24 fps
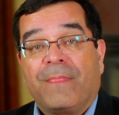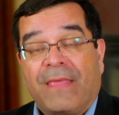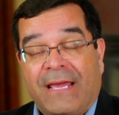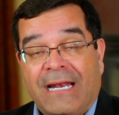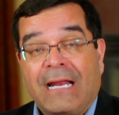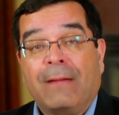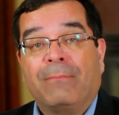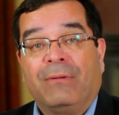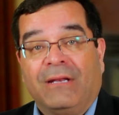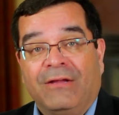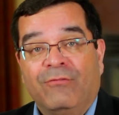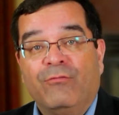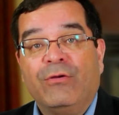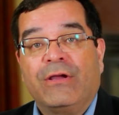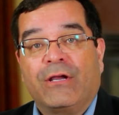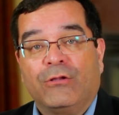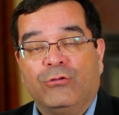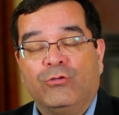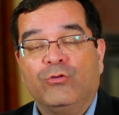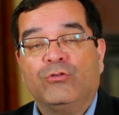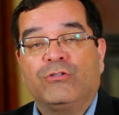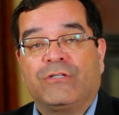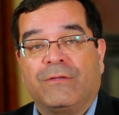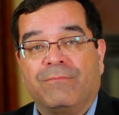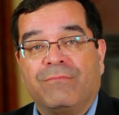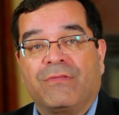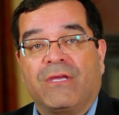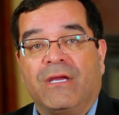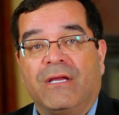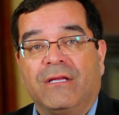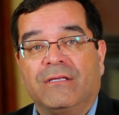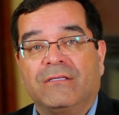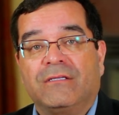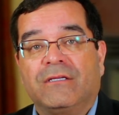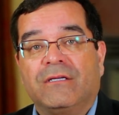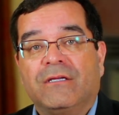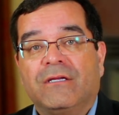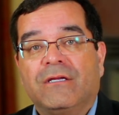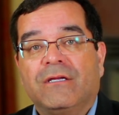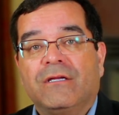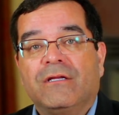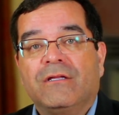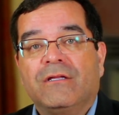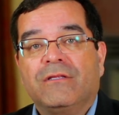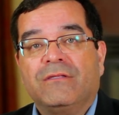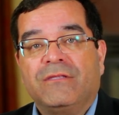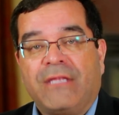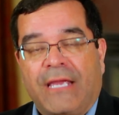And I believe we can do some things
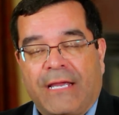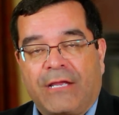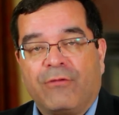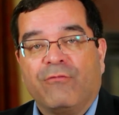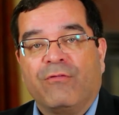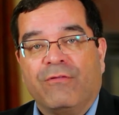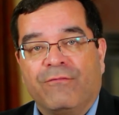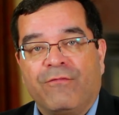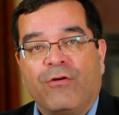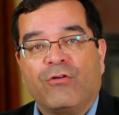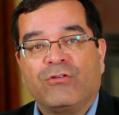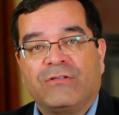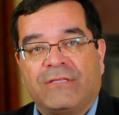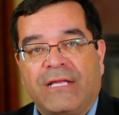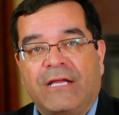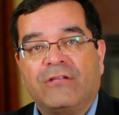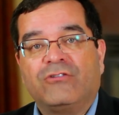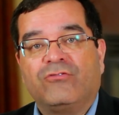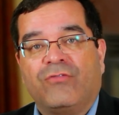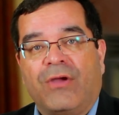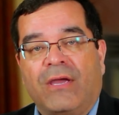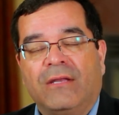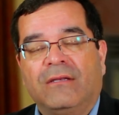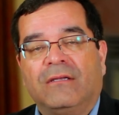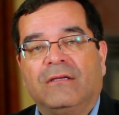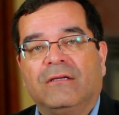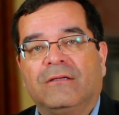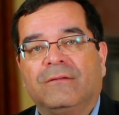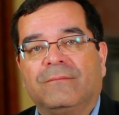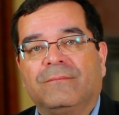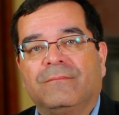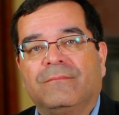that can reverse that trend.